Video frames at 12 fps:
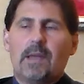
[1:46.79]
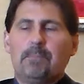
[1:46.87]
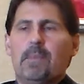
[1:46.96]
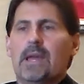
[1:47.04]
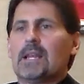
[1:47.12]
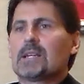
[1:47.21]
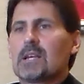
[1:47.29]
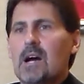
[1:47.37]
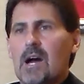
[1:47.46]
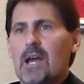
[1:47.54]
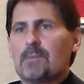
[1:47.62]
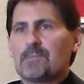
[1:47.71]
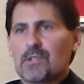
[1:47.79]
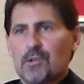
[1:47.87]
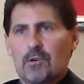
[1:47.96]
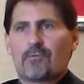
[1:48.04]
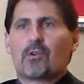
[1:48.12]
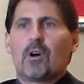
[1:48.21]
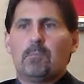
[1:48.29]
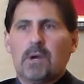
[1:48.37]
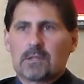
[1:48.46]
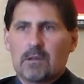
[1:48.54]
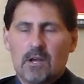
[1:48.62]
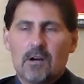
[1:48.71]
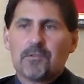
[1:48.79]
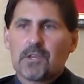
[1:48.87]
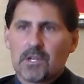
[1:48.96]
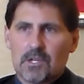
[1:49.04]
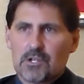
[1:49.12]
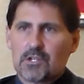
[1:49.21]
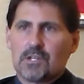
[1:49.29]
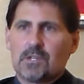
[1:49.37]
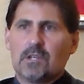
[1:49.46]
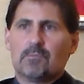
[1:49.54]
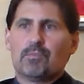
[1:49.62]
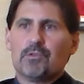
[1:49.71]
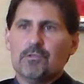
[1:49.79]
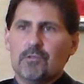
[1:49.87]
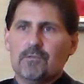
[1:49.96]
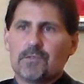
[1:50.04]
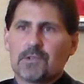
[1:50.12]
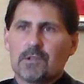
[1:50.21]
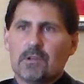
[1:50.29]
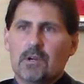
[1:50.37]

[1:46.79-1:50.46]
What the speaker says: And many times the overall mental health condition improves.